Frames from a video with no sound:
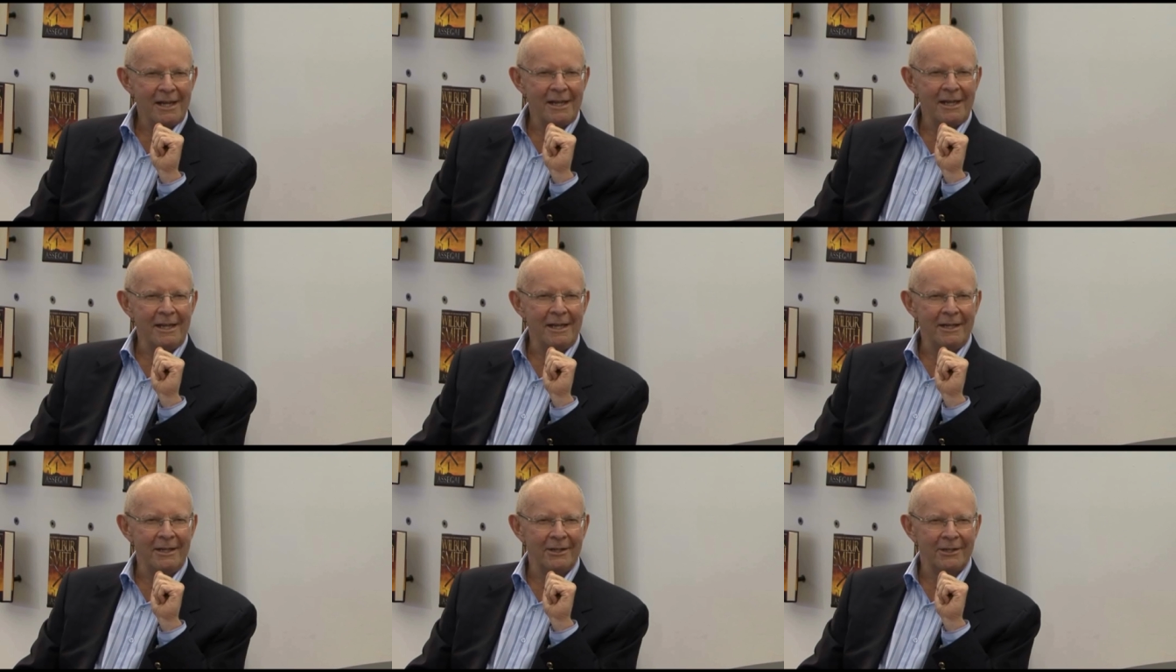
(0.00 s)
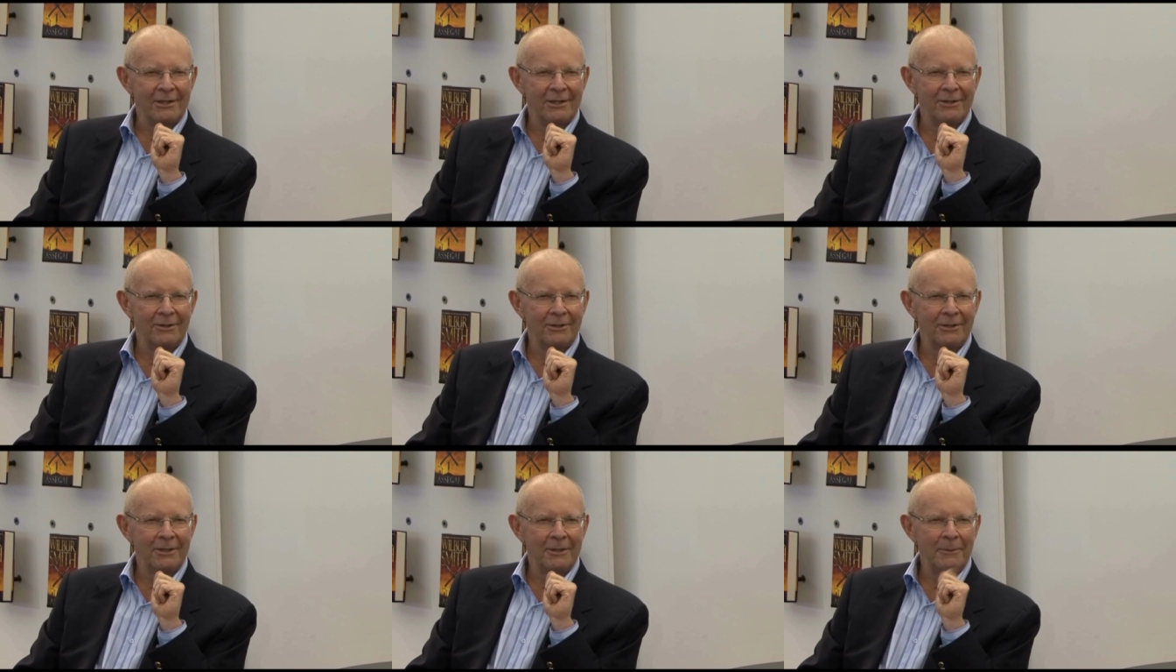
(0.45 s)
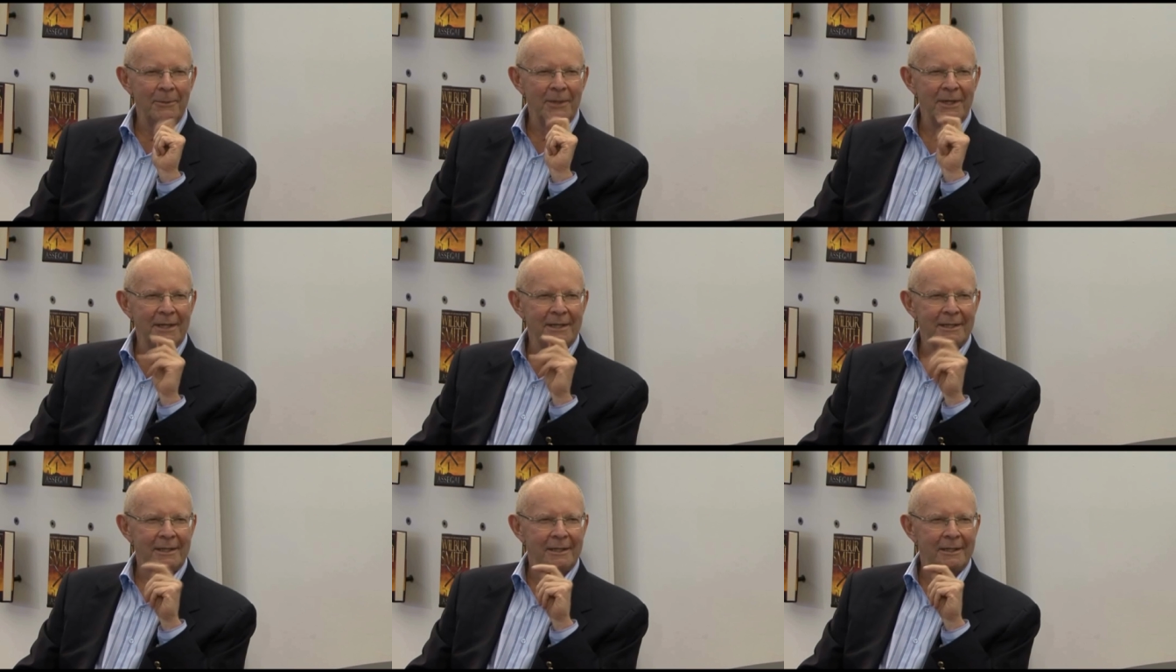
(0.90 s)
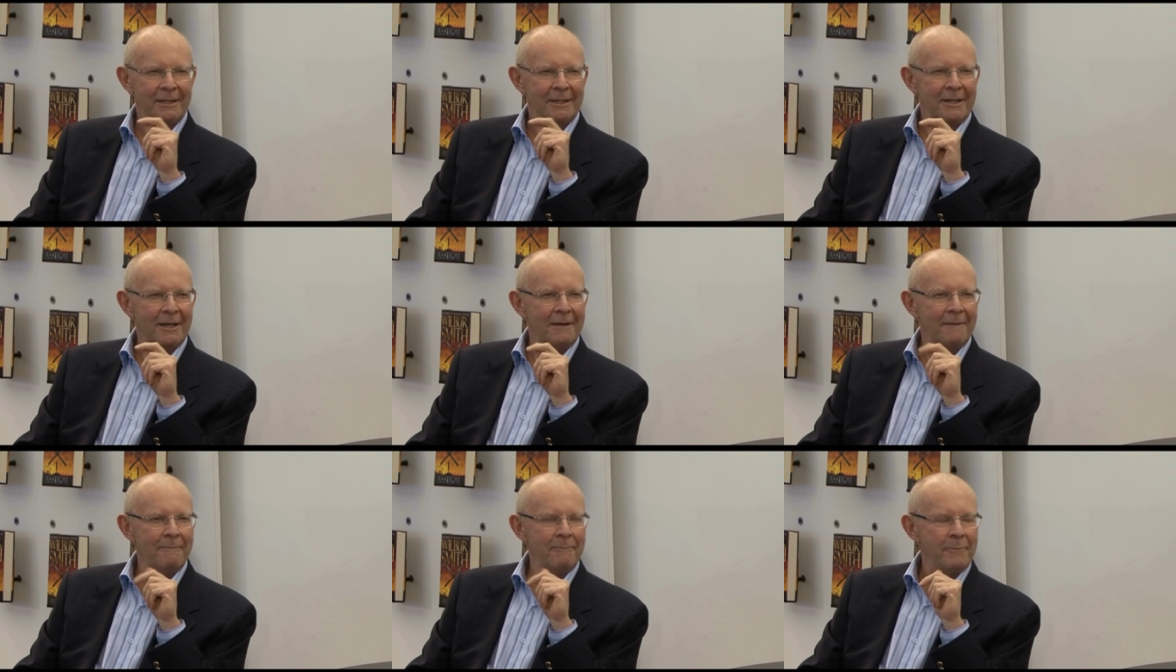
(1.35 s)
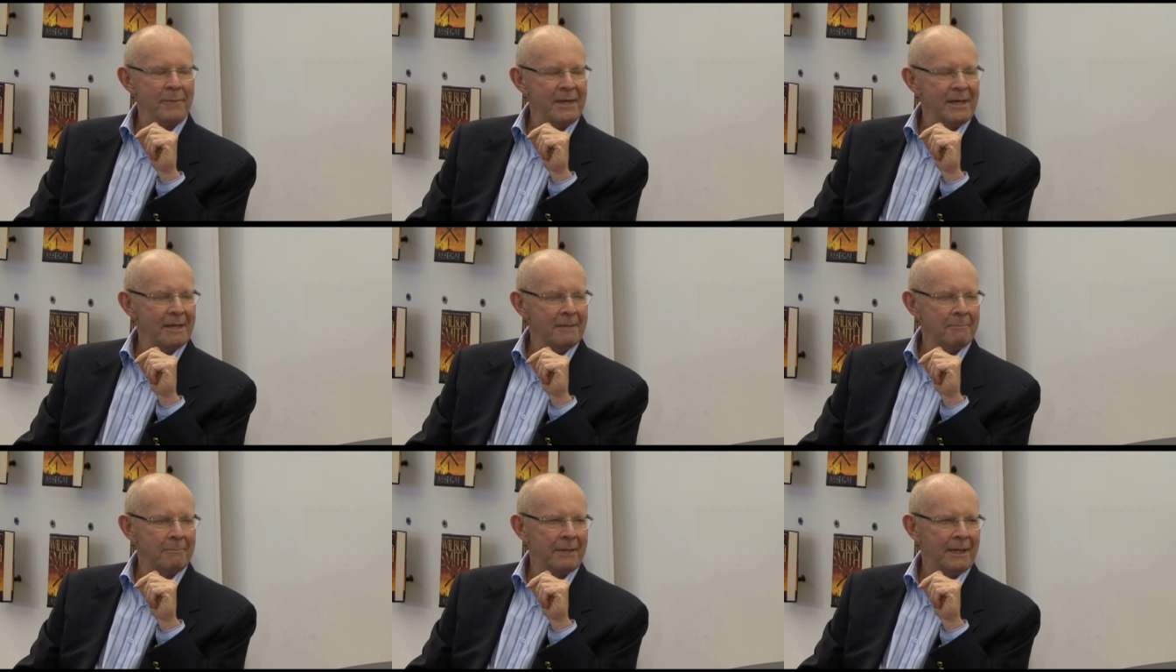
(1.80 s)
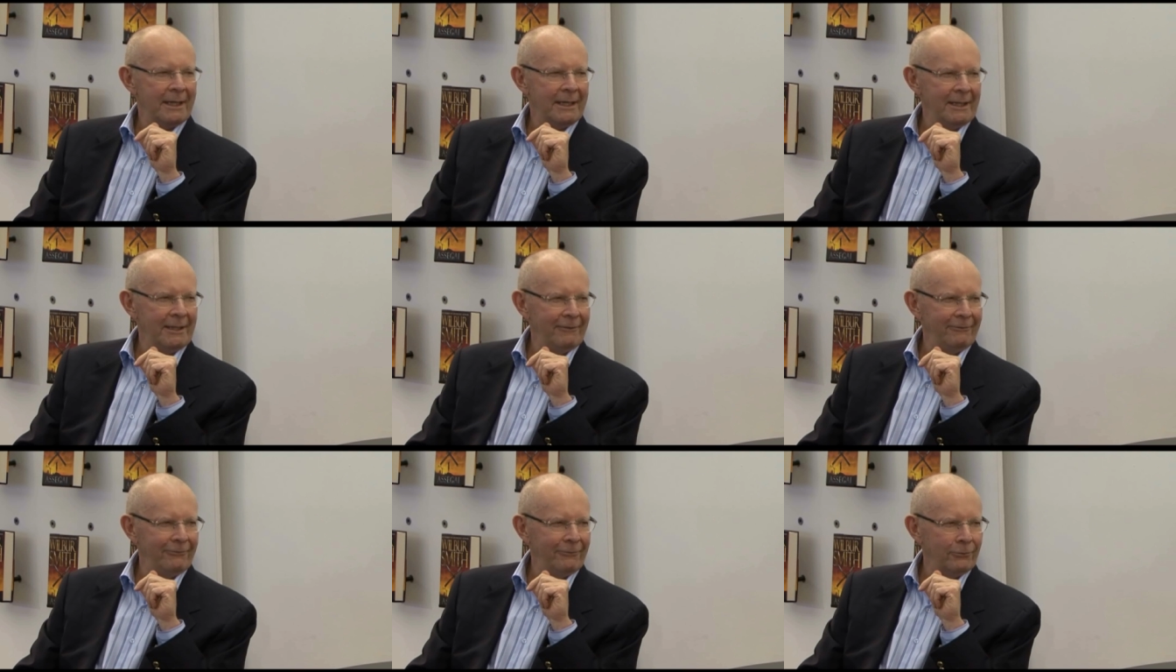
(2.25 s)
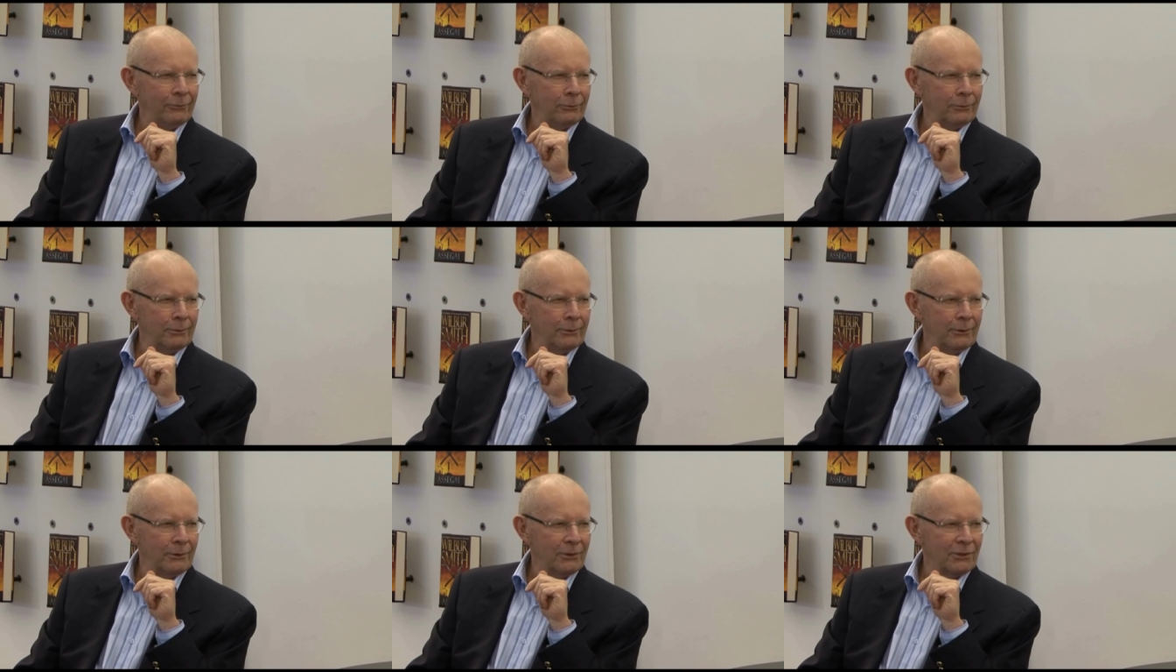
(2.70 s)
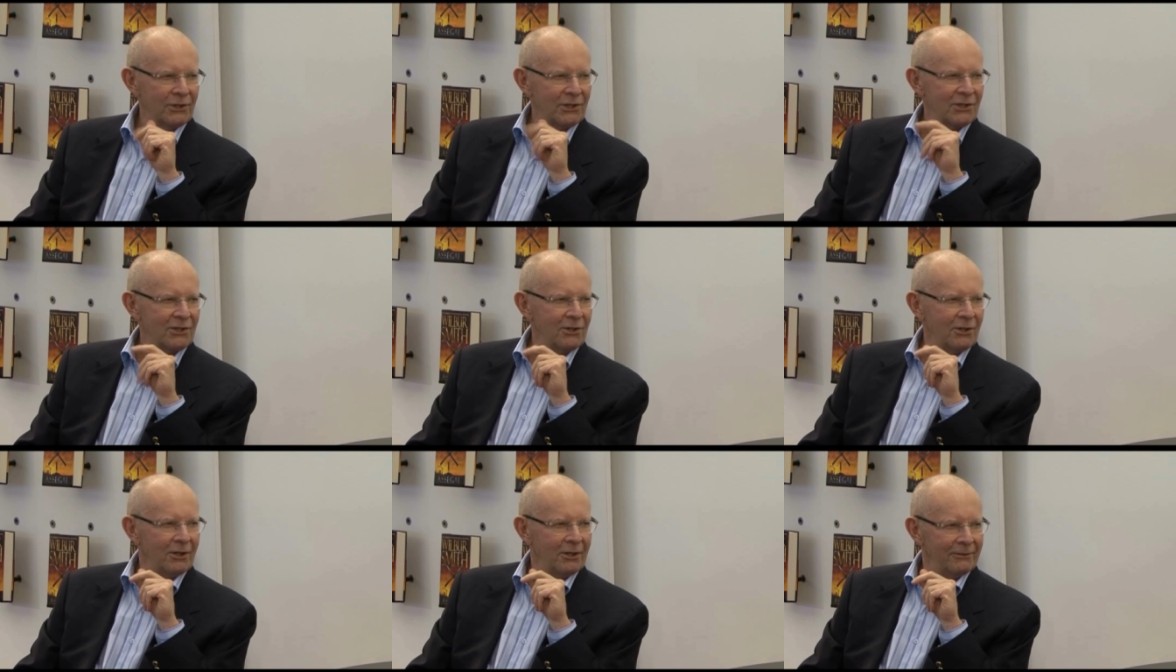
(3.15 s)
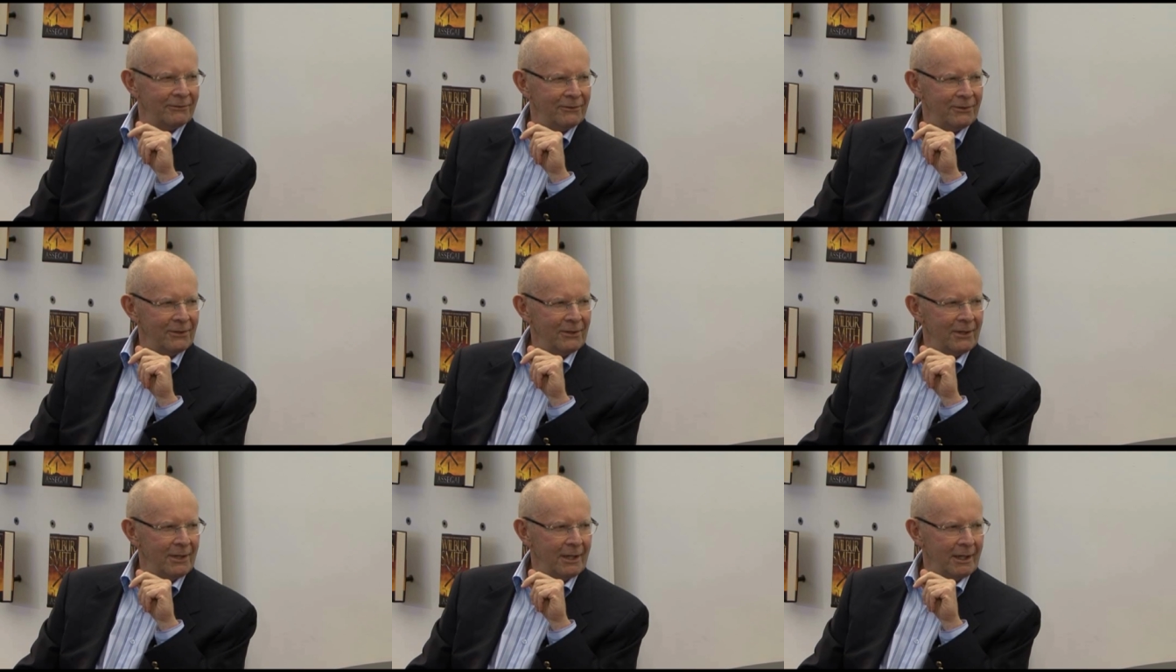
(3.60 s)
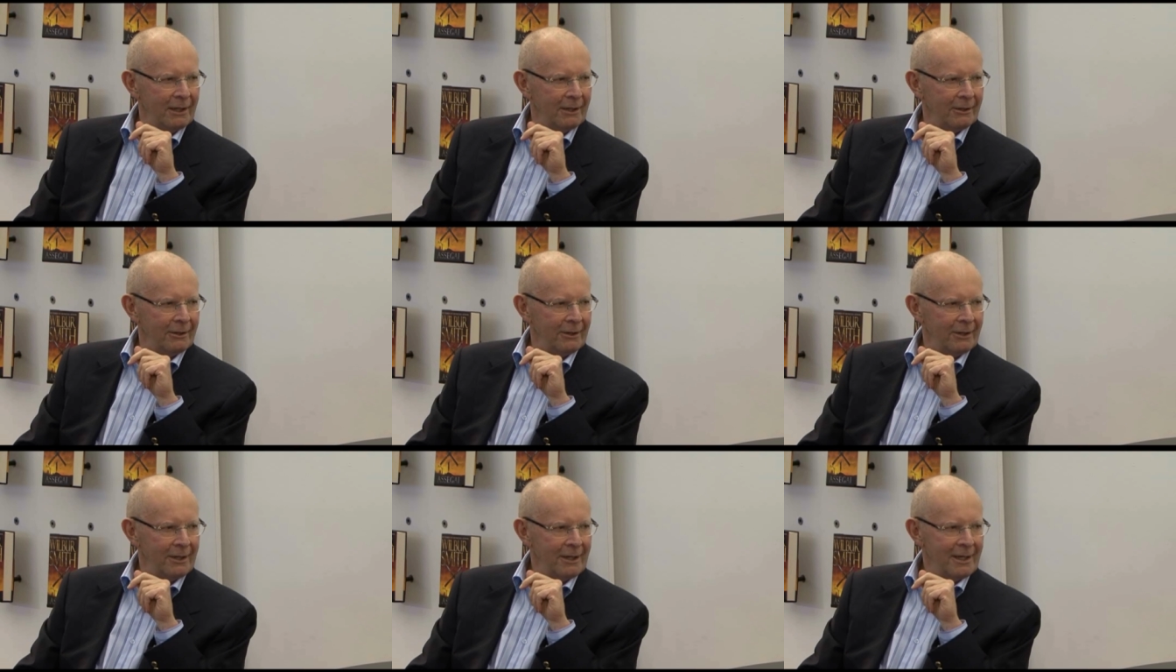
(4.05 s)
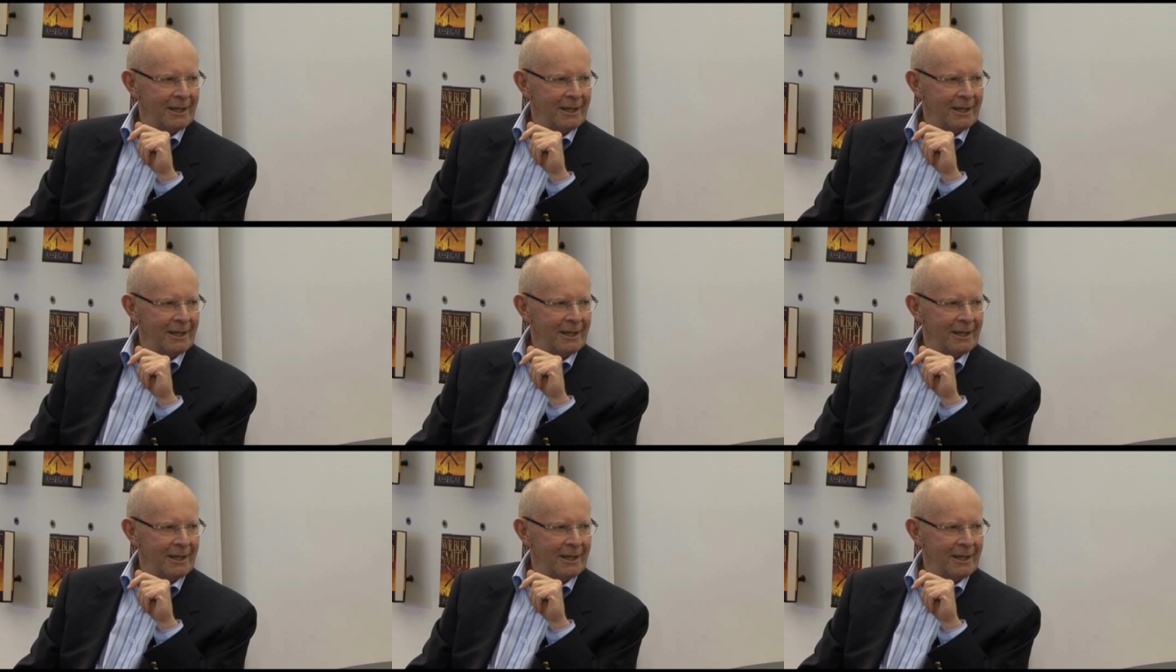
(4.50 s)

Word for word: he just looked at me and said, Don't be a bloody fool, you'll starve to death.